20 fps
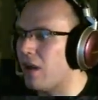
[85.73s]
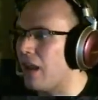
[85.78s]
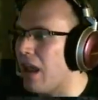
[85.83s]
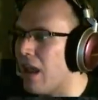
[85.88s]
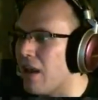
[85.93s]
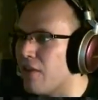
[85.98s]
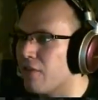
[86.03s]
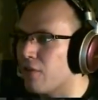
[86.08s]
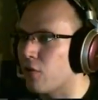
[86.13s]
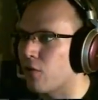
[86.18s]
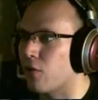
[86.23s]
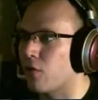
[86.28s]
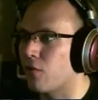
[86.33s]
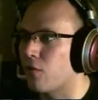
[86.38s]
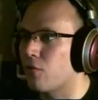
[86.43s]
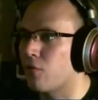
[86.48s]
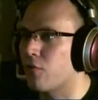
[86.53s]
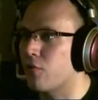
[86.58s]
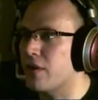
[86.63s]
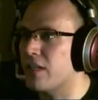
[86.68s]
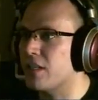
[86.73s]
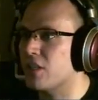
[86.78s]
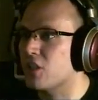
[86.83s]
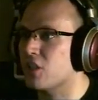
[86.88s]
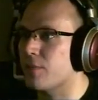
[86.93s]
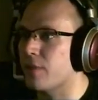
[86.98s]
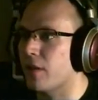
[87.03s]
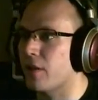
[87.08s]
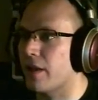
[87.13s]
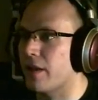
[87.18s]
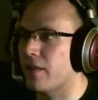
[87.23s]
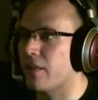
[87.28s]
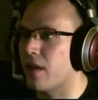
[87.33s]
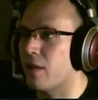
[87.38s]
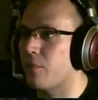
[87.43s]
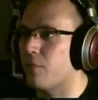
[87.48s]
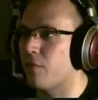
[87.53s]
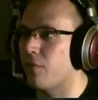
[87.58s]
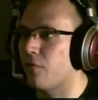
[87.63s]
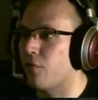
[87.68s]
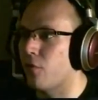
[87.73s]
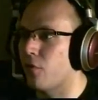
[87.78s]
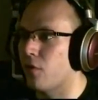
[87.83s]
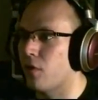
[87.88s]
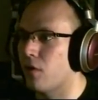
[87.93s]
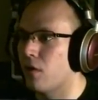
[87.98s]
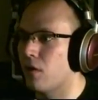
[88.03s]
ever reached me like that before.